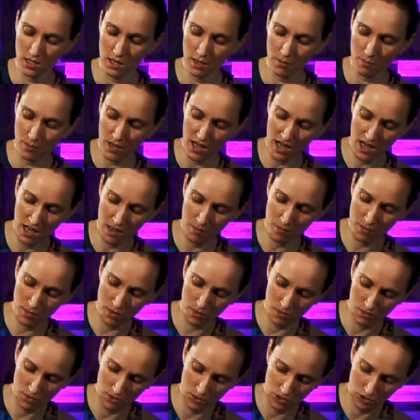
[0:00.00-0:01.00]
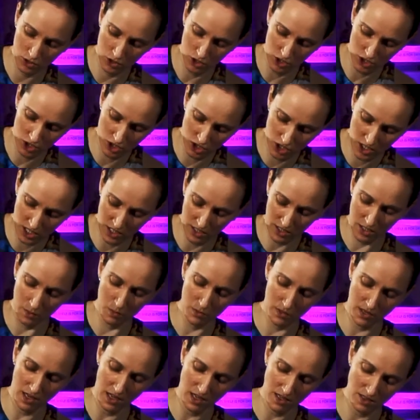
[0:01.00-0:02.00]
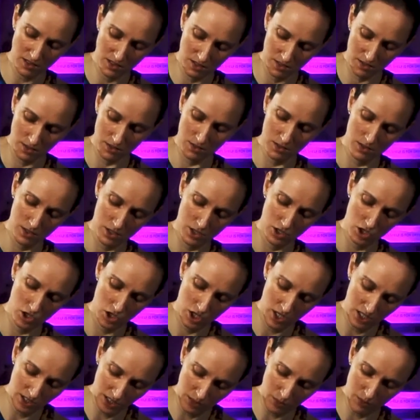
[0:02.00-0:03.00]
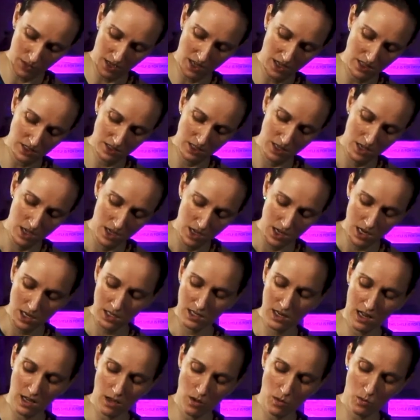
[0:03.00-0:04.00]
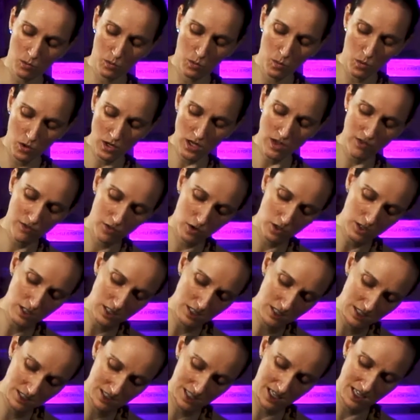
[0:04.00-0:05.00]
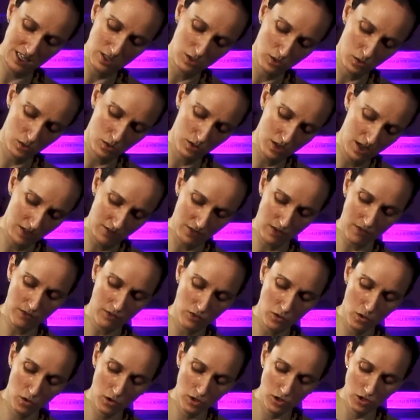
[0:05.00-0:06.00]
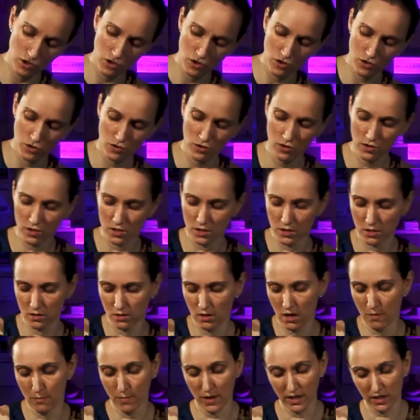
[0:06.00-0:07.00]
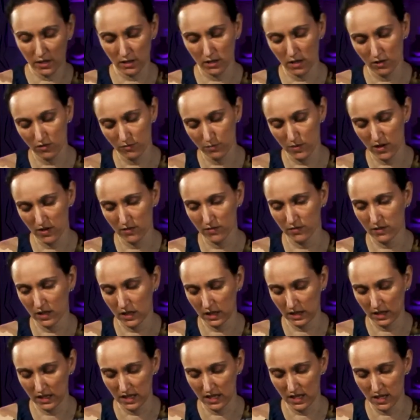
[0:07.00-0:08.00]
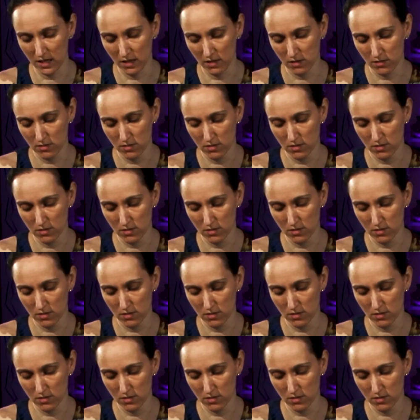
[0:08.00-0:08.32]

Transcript: Palm, just gently press, gently press. Now, what you've got to decide on, if you've not used a big enough bit of clay,